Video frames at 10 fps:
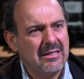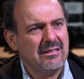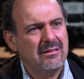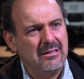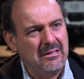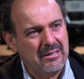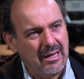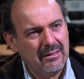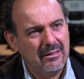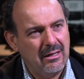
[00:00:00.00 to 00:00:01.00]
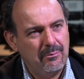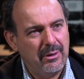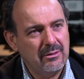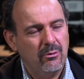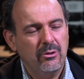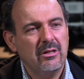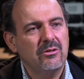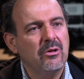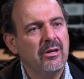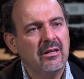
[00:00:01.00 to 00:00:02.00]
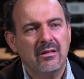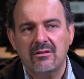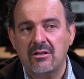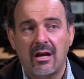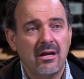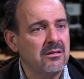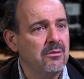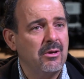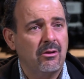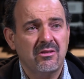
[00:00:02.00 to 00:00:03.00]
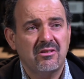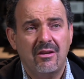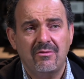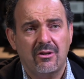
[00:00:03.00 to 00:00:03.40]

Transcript: Does it detect a dead pixel, or is it doing it just to be on the safe side?